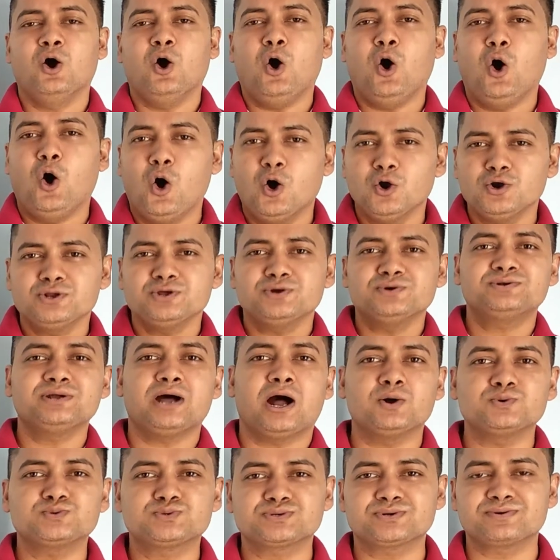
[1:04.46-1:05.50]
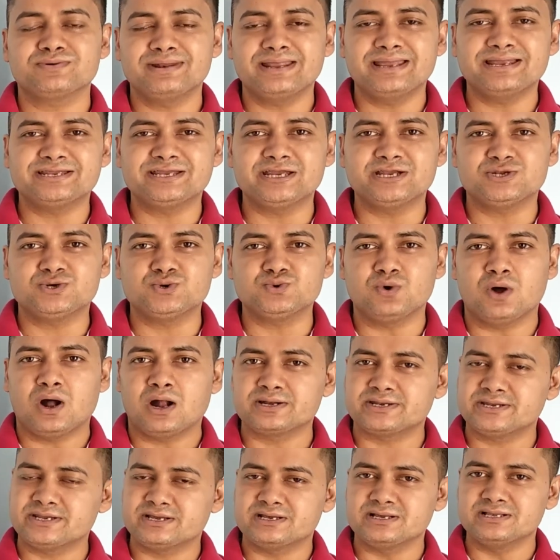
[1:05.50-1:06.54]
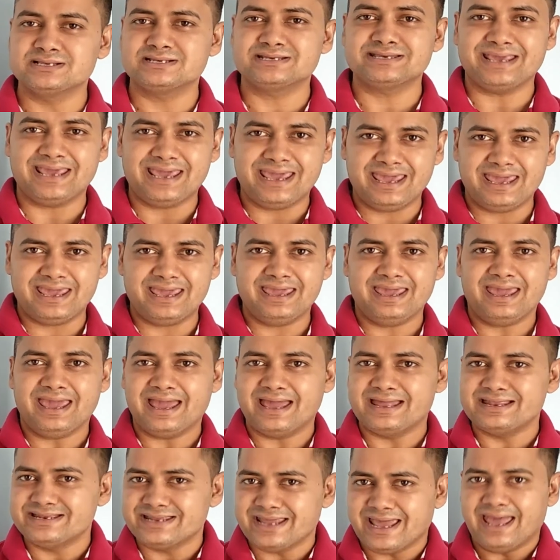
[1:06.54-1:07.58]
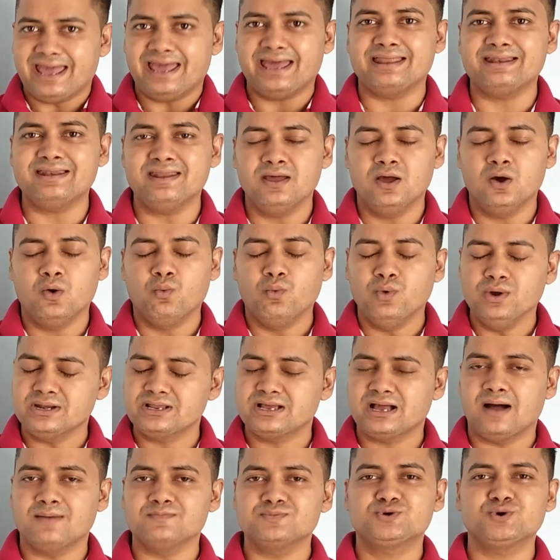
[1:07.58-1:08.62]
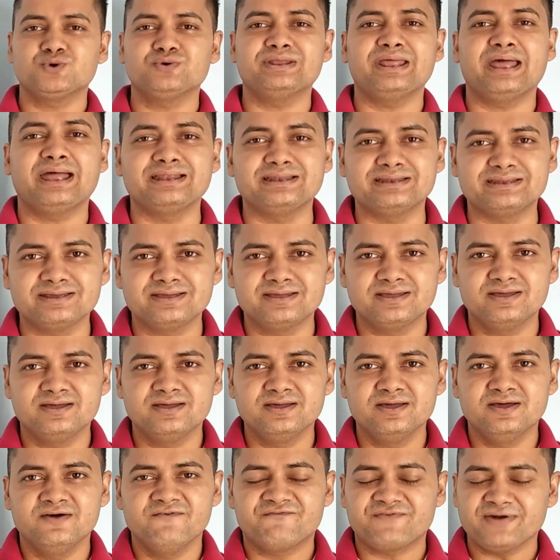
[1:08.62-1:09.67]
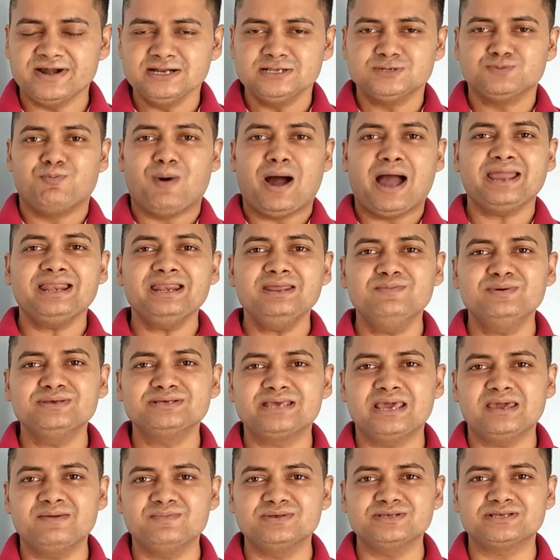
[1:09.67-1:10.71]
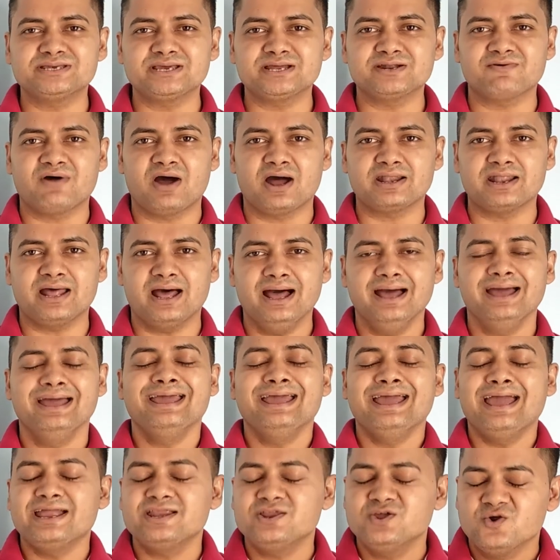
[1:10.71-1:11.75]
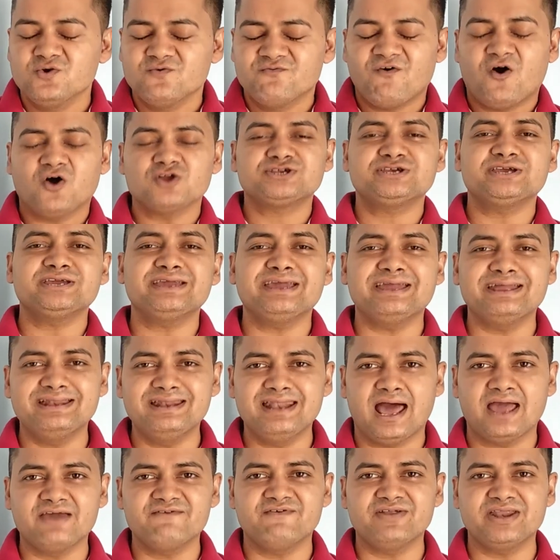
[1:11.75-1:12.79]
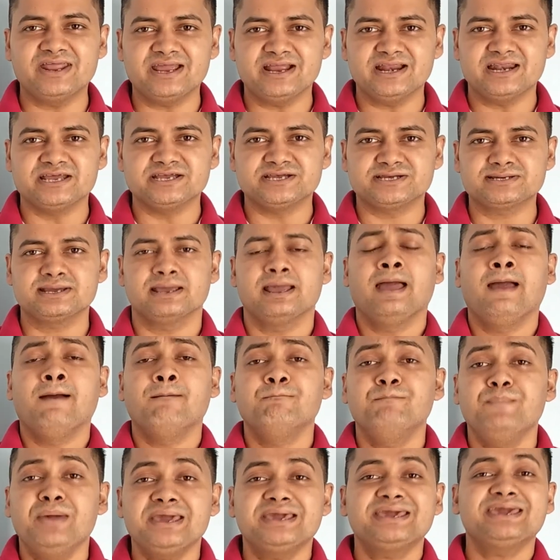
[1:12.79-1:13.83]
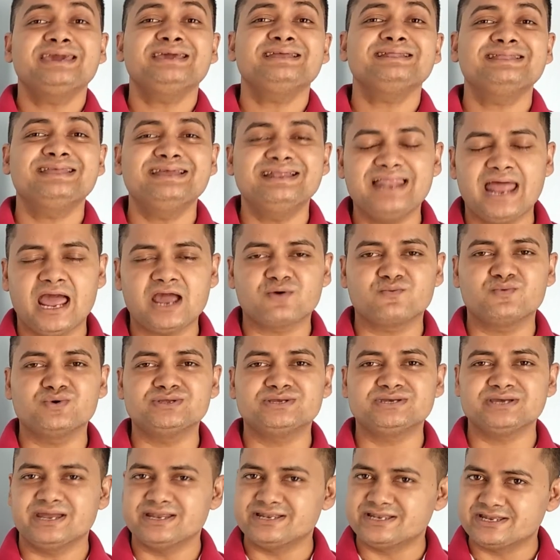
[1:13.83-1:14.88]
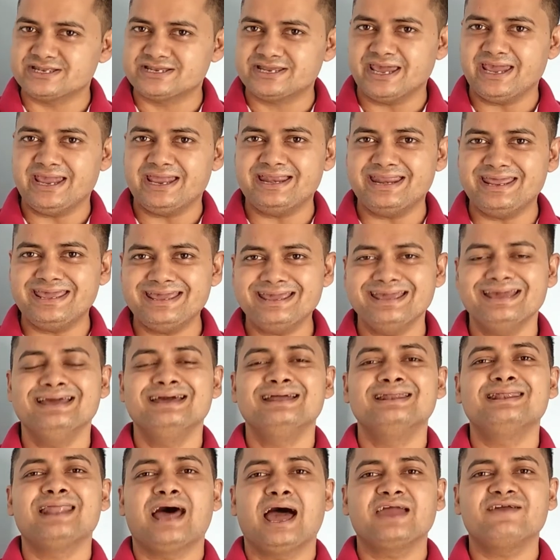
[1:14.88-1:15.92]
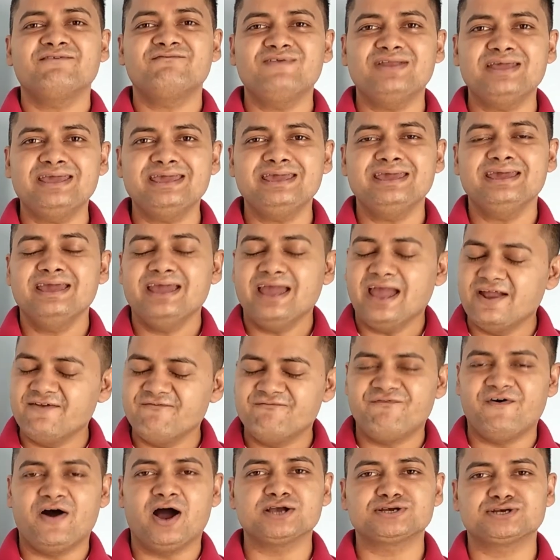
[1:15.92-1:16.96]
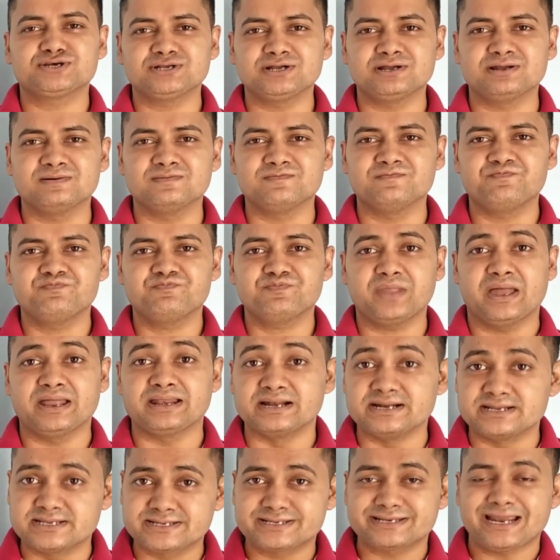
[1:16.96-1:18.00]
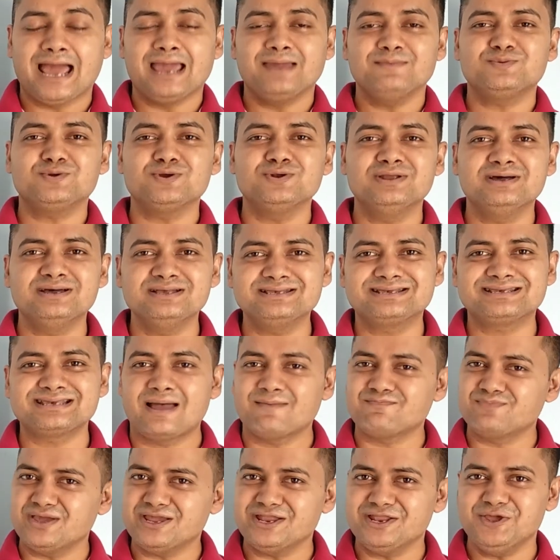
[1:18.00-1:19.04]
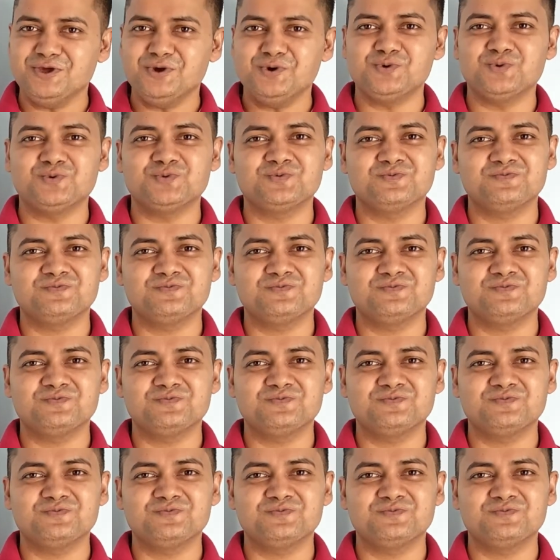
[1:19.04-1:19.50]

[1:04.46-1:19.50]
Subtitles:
all your doubts related to articles a and an will come to an end. Friends, my name is Hemant Singh Rana and you're watching Enlive in English, making the language entertaining, lively and functional. And it's time to learn something new.